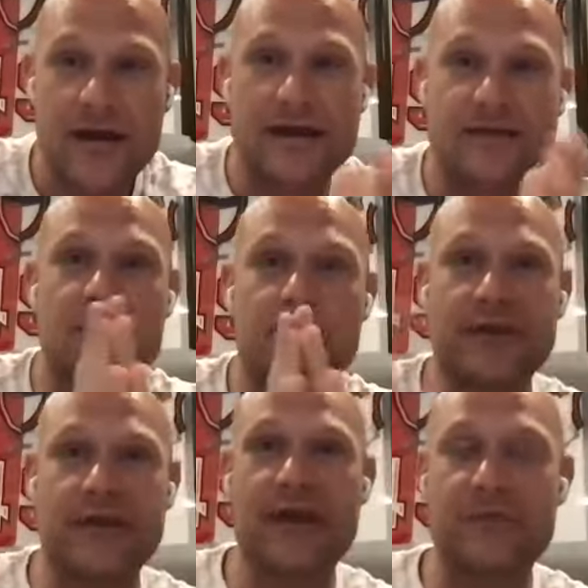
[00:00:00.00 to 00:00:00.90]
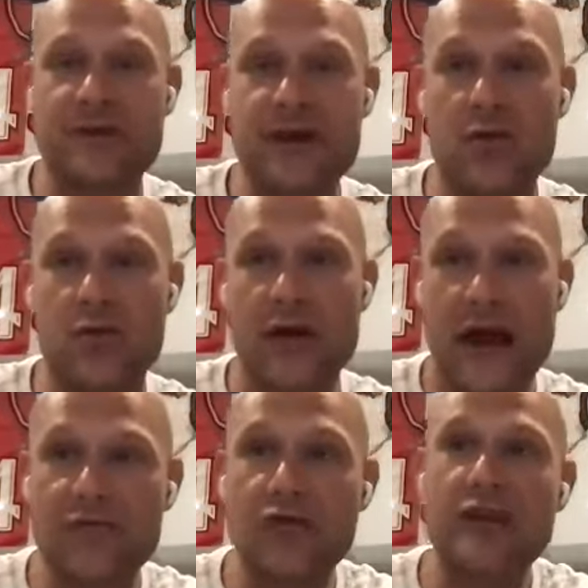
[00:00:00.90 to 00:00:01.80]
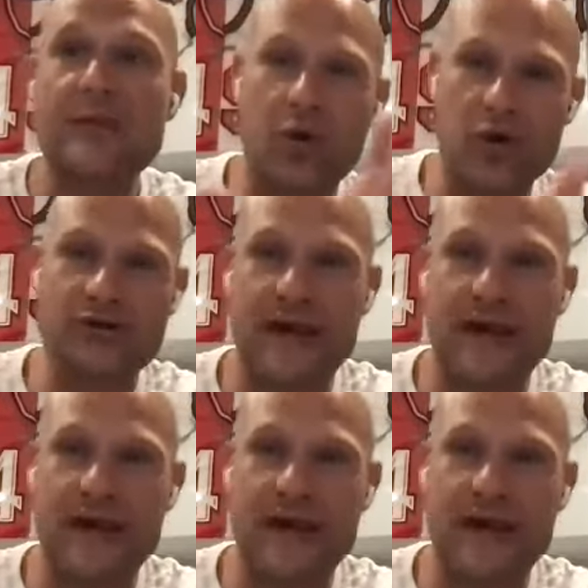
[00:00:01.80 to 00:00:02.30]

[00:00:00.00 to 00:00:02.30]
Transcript: It's completely up to you and really push